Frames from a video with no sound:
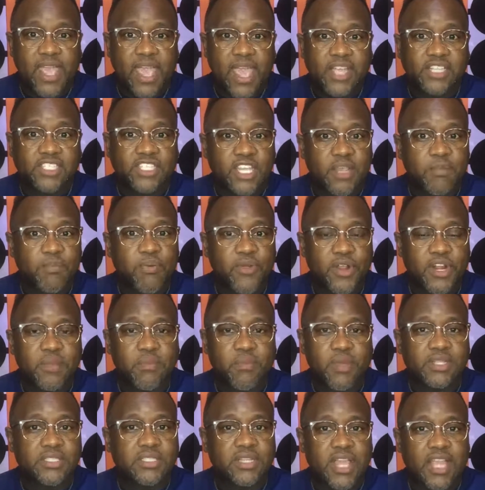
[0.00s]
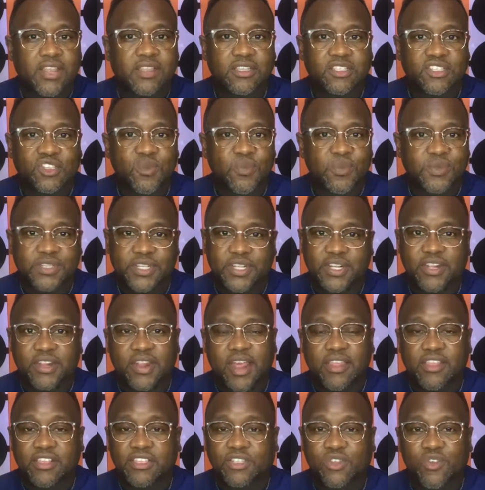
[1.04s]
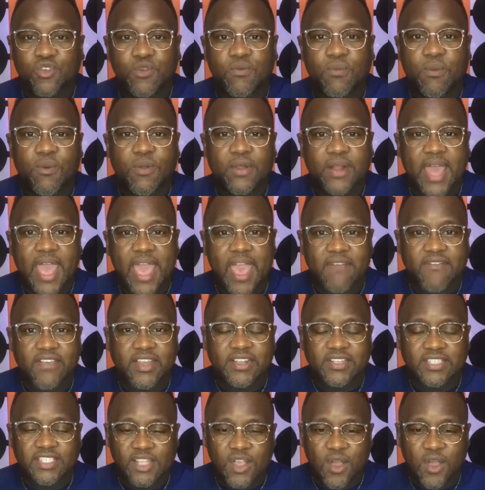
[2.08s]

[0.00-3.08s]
And she pretty much let the superintendent and the school board have it,